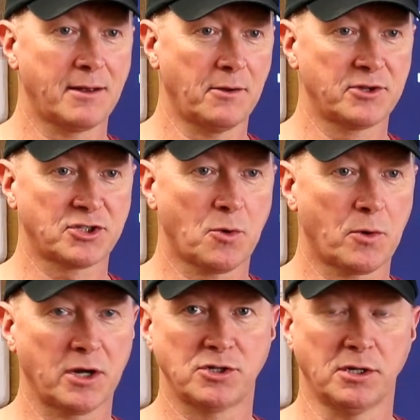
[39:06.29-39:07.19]
Go to the
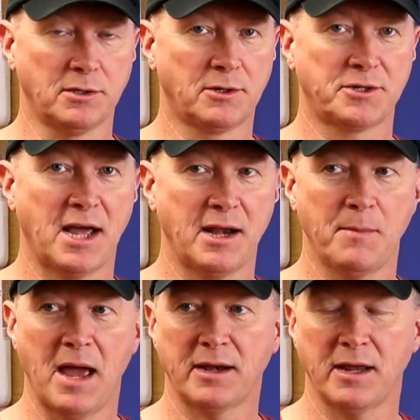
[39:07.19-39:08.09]
store, get you a little tiny
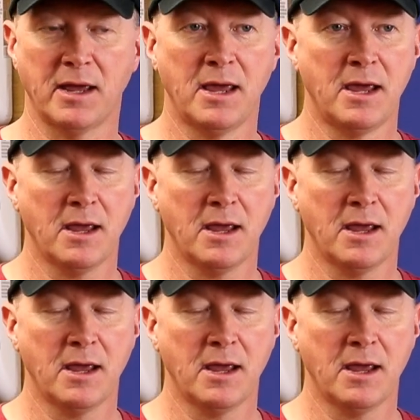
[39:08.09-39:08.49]
magnet,